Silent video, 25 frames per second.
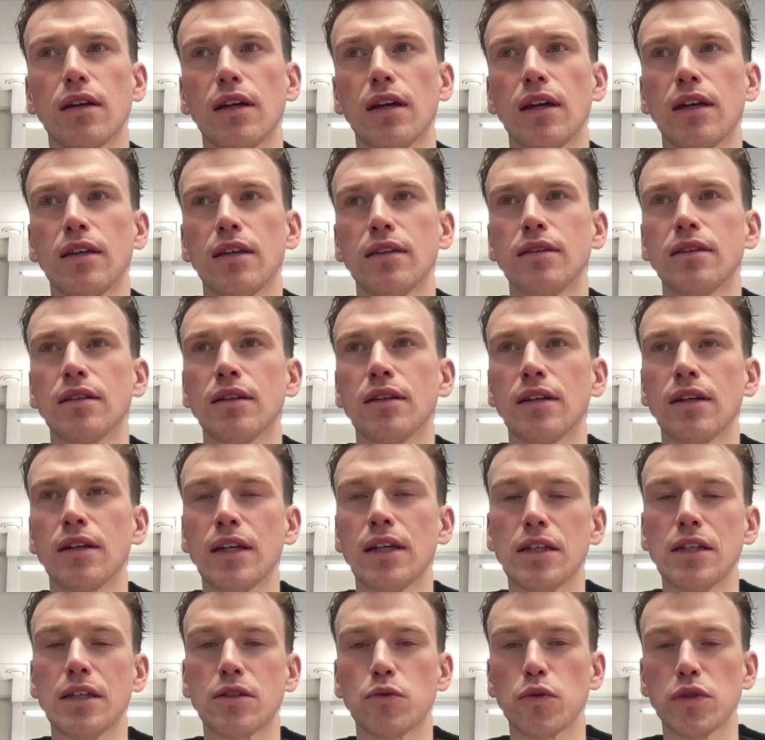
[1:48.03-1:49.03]
and
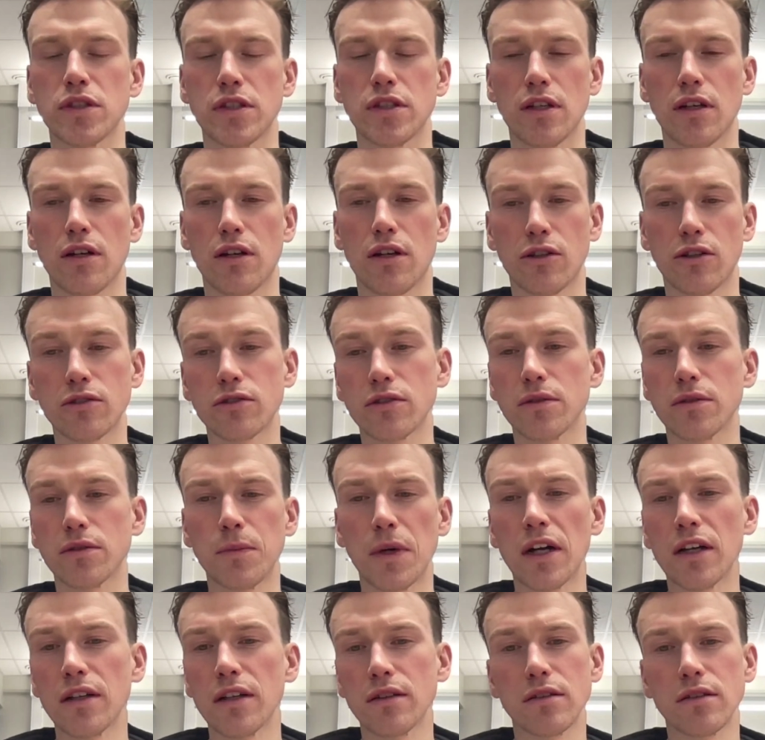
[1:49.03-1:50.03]
it was 100
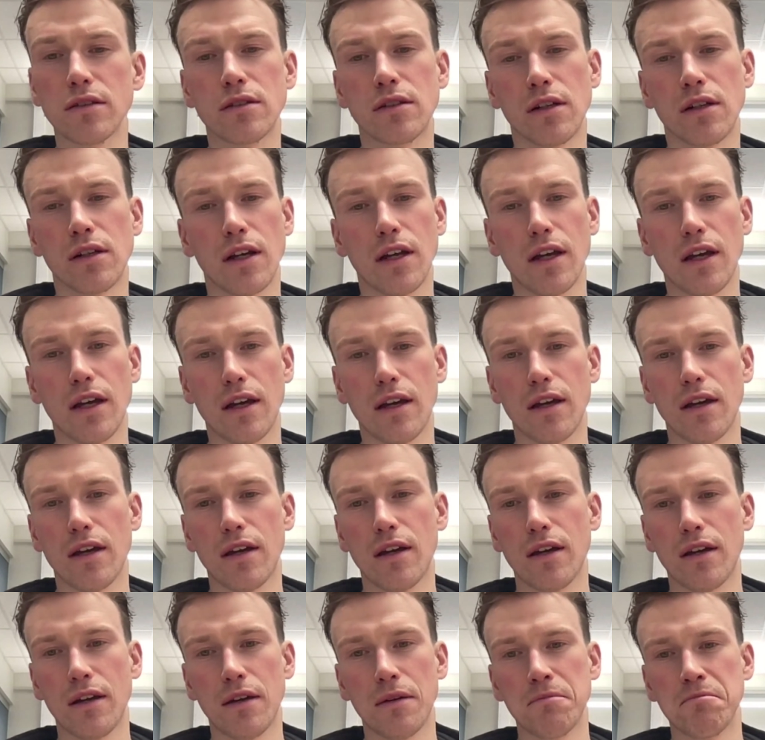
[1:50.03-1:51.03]
miler.
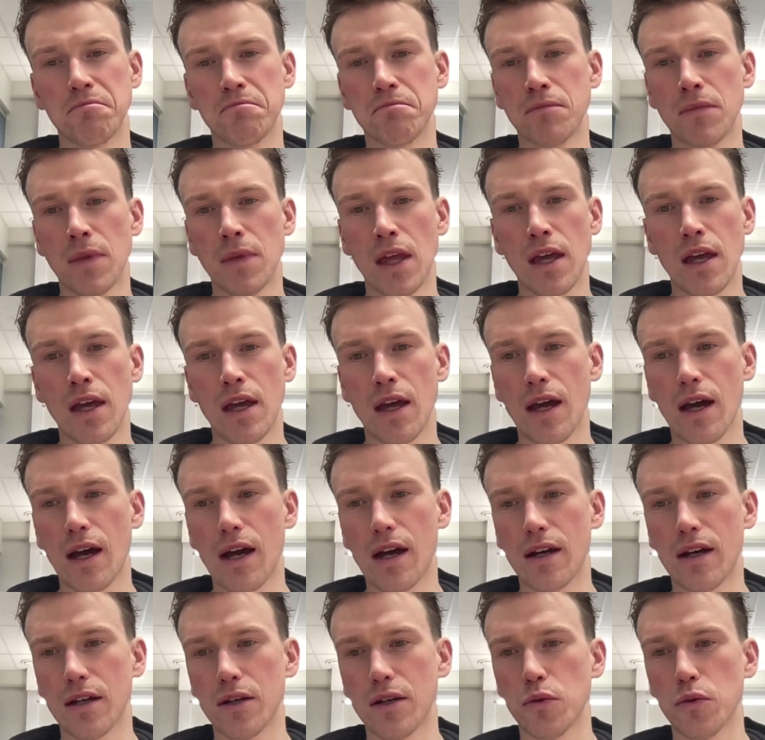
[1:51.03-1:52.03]

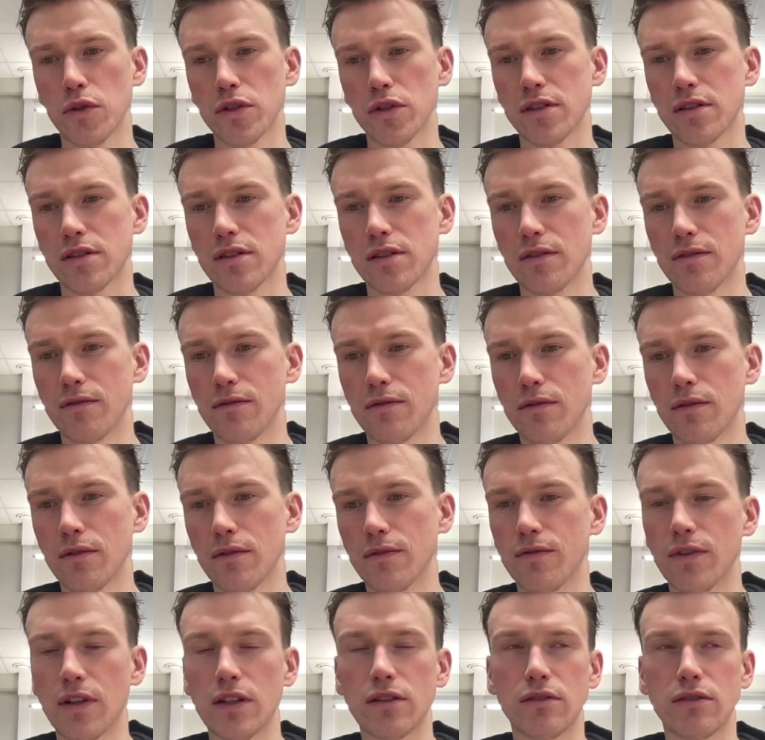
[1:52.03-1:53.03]
I was
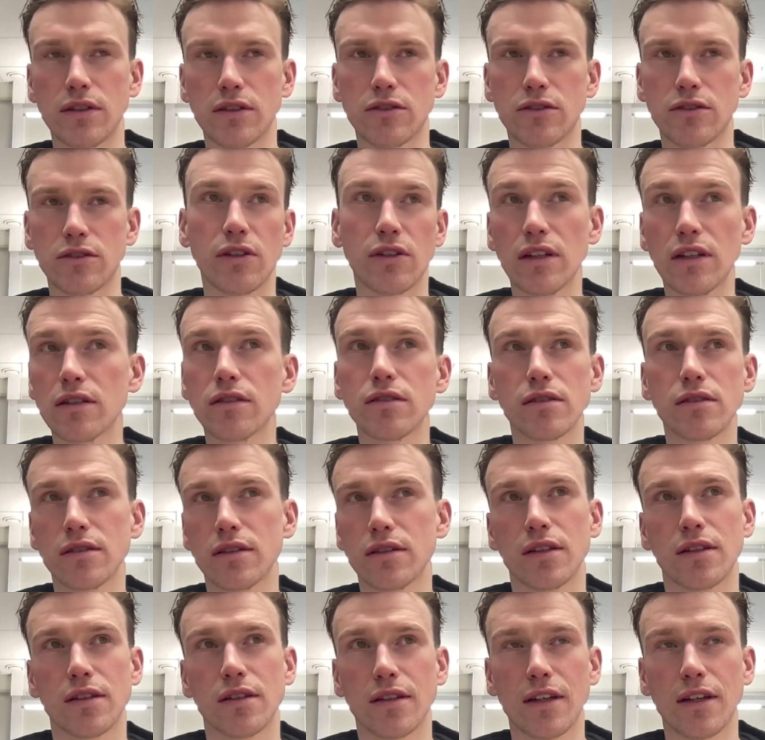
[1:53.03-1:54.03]
very triggered
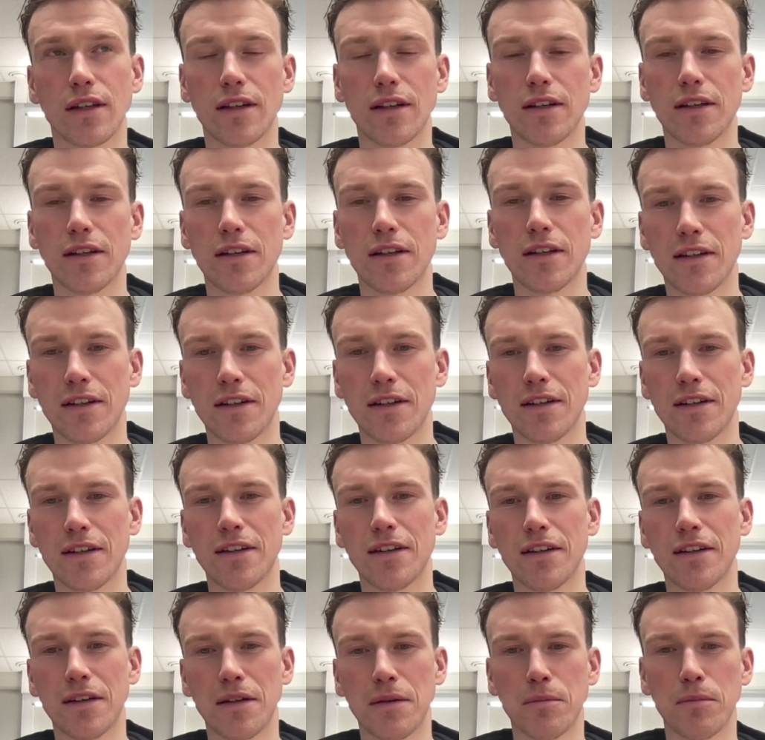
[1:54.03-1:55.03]

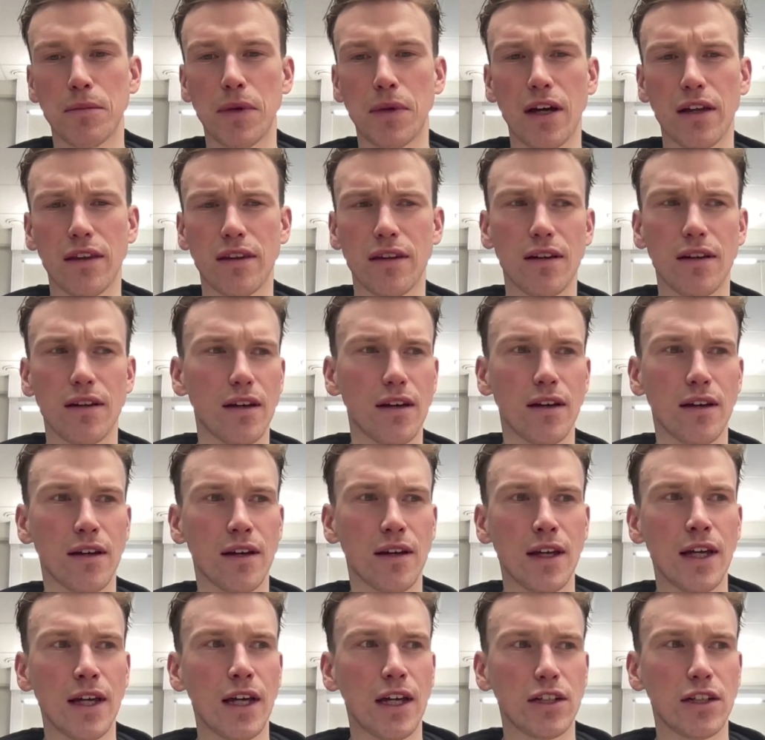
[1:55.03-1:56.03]
by
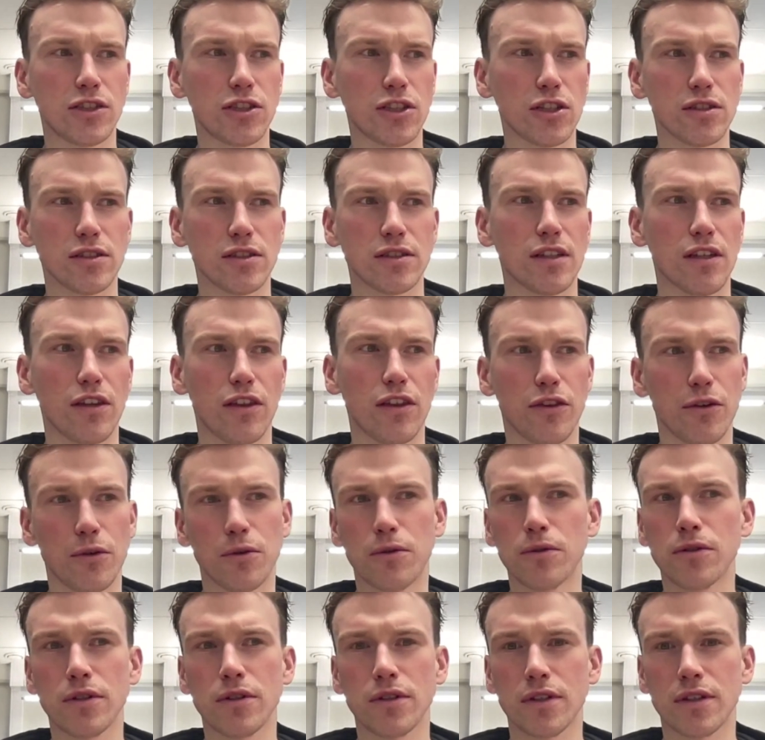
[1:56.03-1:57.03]
just the
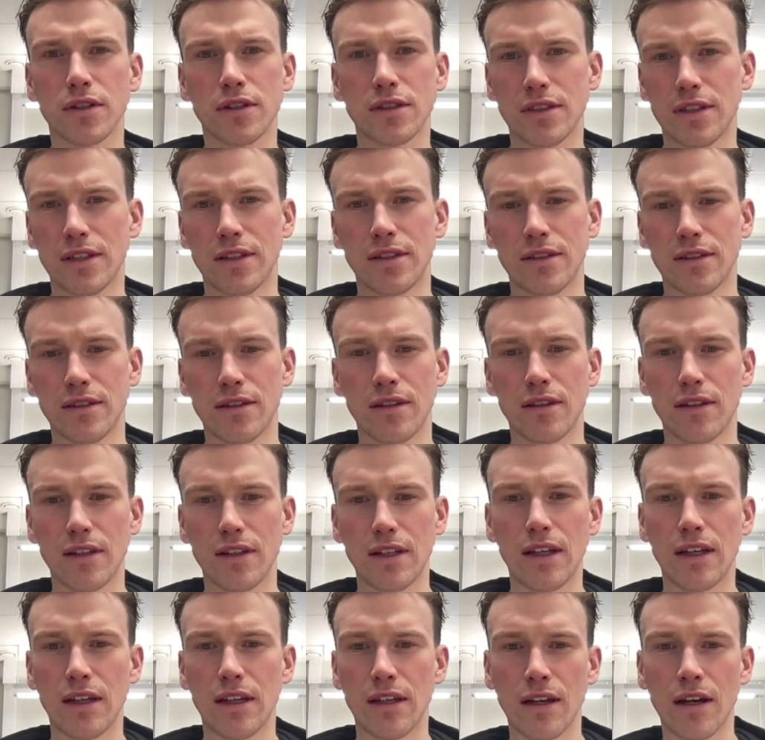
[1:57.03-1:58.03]
thought and
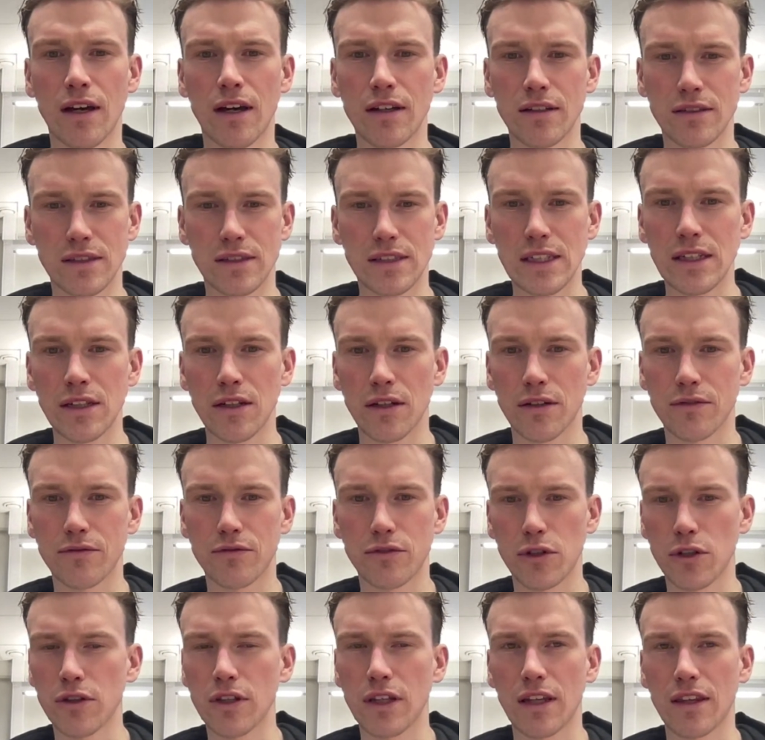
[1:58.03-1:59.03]
the idea of
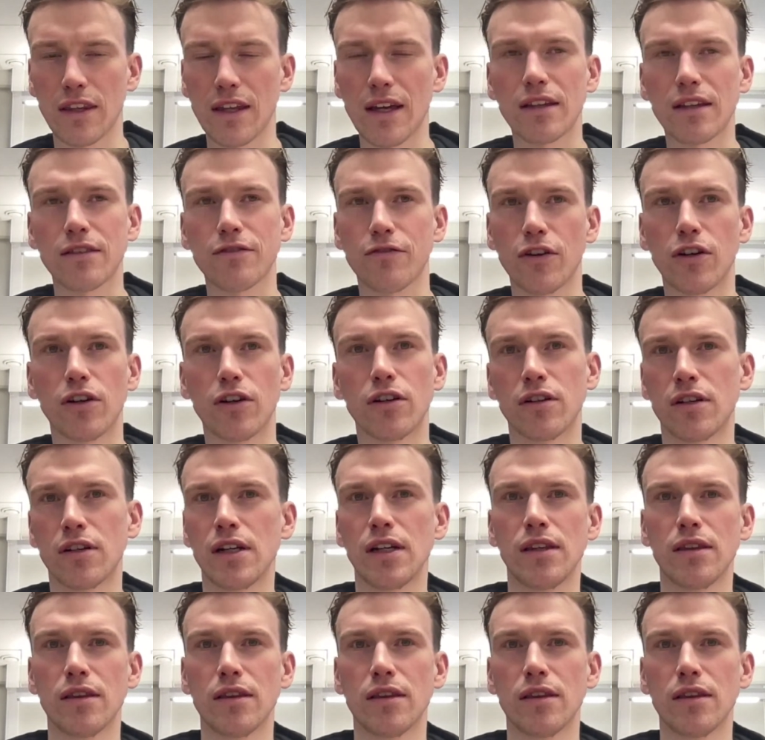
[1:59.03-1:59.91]
running that far in